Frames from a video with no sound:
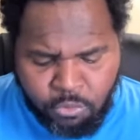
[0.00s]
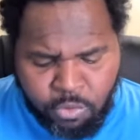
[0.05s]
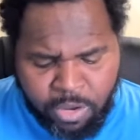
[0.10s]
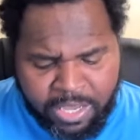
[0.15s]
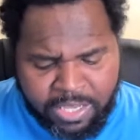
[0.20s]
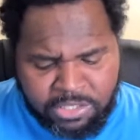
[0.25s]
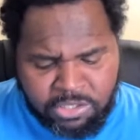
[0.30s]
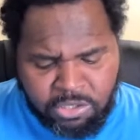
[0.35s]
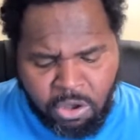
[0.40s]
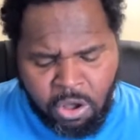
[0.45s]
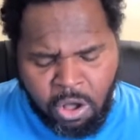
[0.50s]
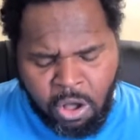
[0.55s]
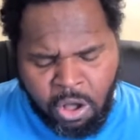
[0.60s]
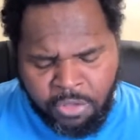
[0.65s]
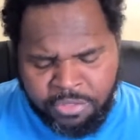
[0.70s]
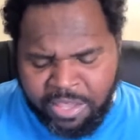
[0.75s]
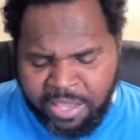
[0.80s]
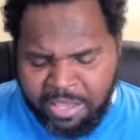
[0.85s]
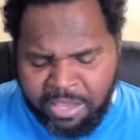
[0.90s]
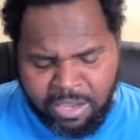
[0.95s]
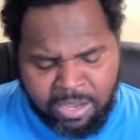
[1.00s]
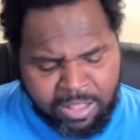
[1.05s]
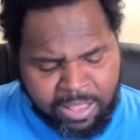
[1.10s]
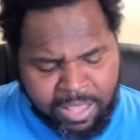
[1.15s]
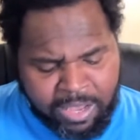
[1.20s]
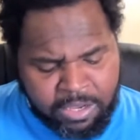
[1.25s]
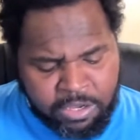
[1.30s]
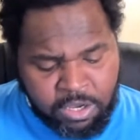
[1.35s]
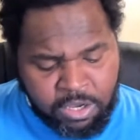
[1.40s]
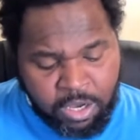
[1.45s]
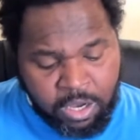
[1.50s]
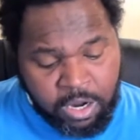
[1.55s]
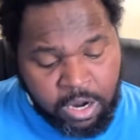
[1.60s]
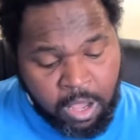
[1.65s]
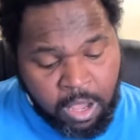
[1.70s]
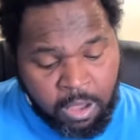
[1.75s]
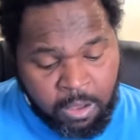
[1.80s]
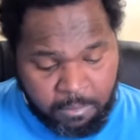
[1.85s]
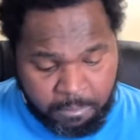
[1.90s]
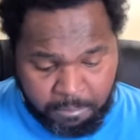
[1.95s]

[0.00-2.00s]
I raised all the hell I could.